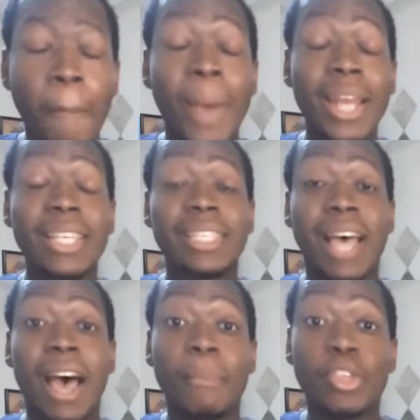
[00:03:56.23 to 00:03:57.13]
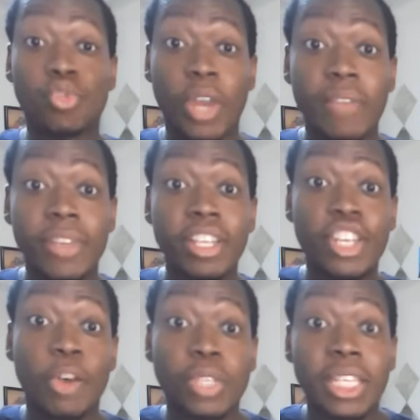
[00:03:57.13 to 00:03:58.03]
By this time, it's Raven,
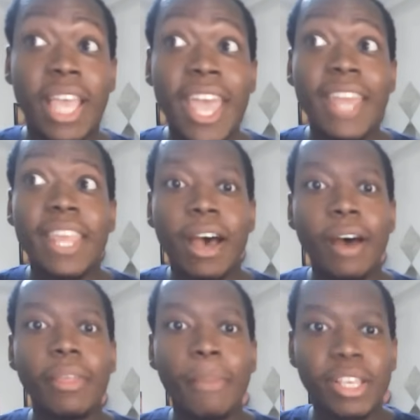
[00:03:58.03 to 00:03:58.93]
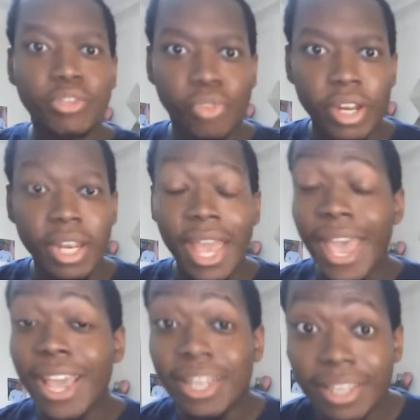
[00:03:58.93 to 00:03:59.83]
Chelsea, and their other best friend,
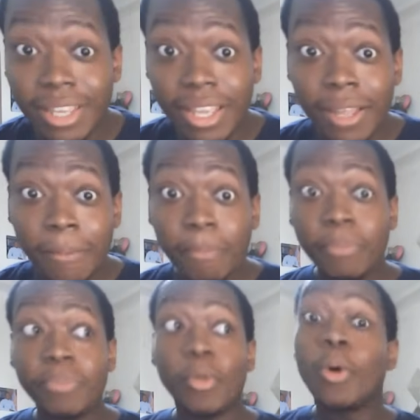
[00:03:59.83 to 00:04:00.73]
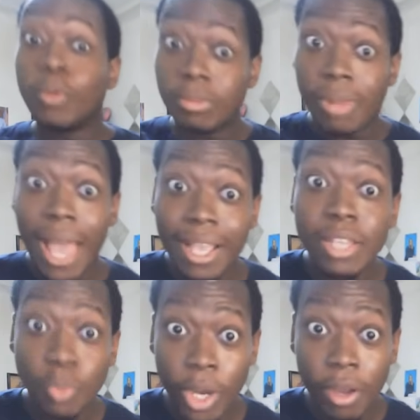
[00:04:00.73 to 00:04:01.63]
Eddie, who's black
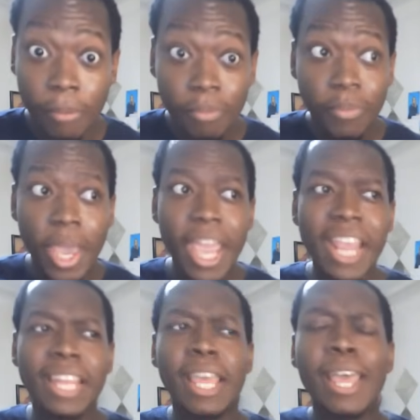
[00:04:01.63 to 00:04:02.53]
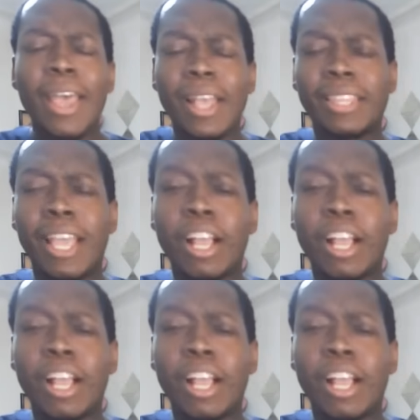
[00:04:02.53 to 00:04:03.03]
as well. And they